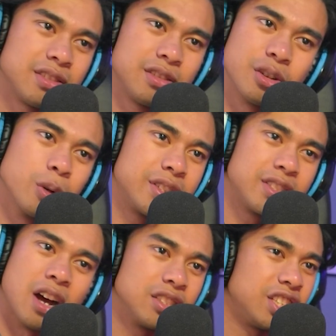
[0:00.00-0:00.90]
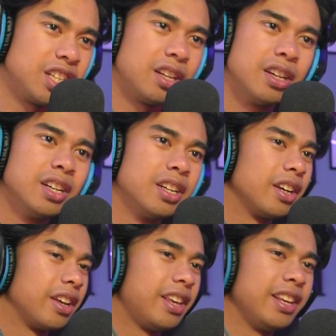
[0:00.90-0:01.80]
you're with Sanji.
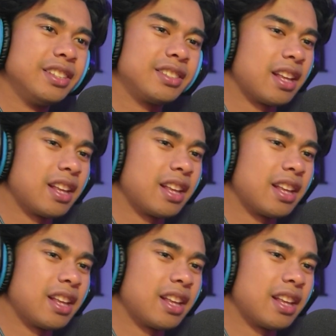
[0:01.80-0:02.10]
He's